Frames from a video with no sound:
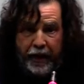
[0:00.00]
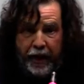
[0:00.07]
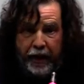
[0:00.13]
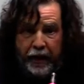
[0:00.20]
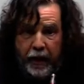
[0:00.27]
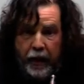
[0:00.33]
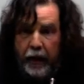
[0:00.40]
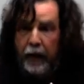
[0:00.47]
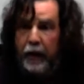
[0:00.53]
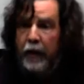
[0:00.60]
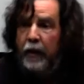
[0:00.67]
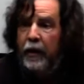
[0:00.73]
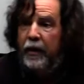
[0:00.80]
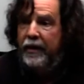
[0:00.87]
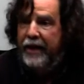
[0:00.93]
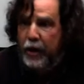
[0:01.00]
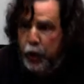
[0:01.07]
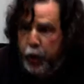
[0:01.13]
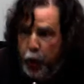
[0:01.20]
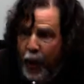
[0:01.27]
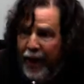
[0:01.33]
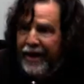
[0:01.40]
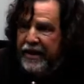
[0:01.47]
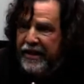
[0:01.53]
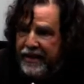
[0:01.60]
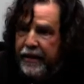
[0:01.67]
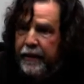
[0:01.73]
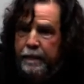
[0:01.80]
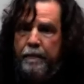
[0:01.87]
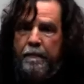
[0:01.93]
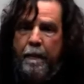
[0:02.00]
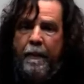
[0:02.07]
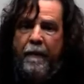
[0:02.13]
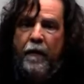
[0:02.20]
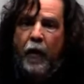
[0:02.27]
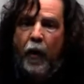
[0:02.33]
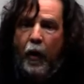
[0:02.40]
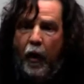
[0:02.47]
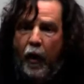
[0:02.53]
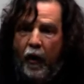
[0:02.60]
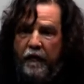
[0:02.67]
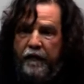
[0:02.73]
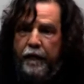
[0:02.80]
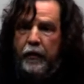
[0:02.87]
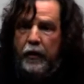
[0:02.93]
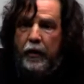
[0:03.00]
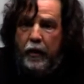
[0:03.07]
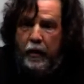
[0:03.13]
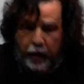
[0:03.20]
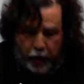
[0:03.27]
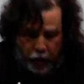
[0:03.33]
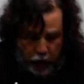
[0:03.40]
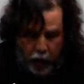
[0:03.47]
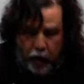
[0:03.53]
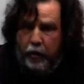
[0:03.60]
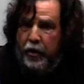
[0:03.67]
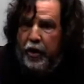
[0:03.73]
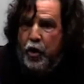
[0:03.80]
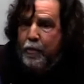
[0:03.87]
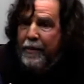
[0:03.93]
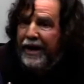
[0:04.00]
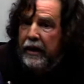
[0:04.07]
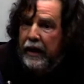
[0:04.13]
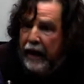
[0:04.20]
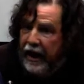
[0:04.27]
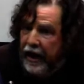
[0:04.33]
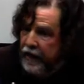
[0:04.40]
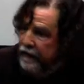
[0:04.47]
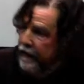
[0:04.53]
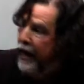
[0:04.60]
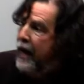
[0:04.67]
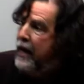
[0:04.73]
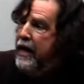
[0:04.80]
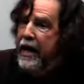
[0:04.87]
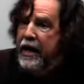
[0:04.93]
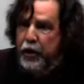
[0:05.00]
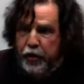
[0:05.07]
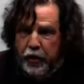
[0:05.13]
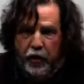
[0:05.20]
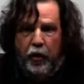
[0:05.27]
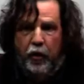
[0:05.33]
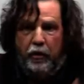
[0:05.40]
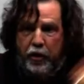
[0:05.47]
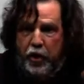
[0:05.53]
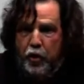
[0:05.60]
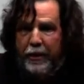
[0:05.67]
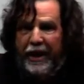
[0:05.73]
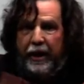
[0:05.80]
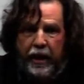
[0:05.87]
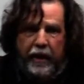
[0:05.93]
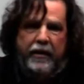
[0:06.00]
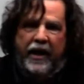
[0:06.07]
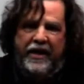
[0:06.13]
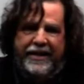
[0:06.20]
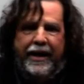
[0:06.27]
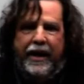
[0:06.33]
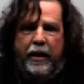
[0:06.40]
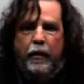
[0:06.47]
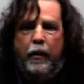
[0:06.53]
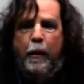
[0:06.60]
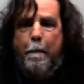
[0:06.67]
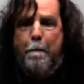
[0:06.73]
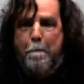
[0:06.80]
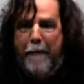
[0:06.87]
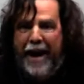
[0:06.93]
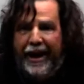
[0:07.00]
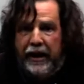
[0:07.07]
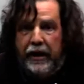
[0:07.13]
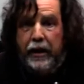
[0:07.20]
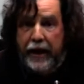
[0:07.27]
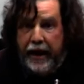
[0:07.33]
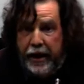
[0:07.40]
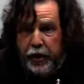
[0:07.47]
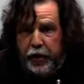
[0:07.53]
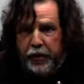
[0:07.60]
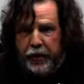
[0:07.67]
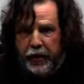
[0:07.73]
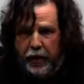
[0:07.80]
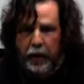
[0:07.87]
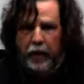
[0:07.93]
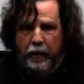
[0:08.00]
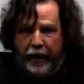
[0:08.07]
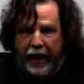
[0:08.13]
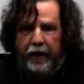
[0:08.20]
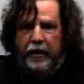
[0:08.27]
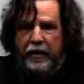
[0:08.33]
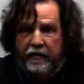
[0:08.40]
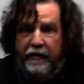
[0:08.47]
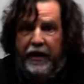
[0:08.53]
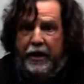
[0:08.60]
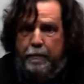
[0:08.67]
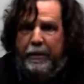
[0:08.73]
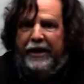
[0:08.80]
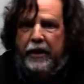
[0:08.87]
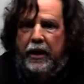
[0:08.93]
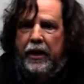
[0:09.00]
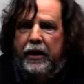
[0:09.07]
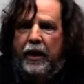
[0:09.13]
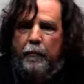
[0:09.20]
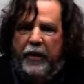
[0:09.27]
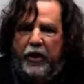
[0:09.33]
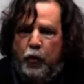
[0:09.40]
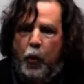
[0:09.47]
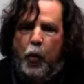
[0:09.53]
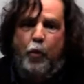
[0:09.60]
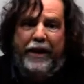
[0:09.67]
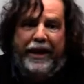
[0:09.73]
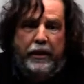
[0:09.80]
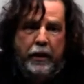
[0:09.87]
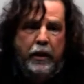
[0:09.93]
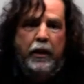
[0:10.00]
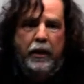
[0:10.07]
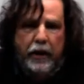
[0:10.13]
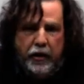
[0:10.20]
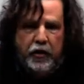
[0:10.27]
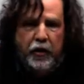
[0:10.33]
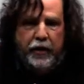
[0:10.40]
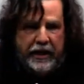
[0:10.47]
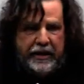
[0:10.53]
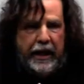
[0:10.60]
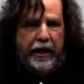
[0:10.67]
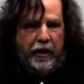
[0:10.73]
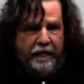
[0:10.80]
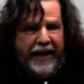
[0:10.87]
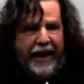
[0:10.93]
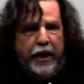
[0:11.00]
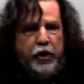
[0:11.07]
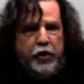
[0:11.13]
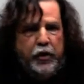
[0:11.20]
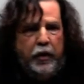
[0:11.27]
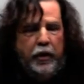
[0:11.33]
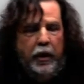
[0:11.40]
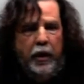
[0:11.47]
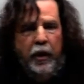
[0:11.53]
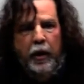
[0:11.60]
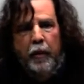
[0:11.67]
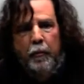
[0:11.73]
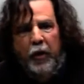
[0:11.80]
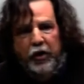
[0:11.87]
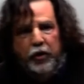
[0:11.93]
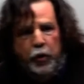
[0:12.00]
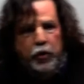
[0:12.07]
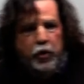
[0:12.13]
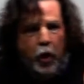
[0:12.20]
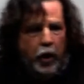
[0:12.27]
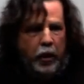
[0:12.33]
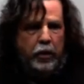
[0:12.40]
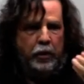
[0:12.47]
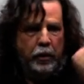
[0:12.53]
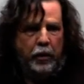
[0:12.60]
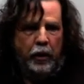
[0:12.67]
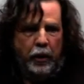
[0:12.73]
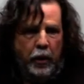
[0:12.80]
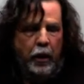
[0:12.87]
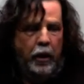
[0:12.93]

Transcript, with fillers: Okay? The dualism of, you know, human life and nation. No, human, they say man nature, right? It's very patriarchal because woman is on the side of nature. But to talk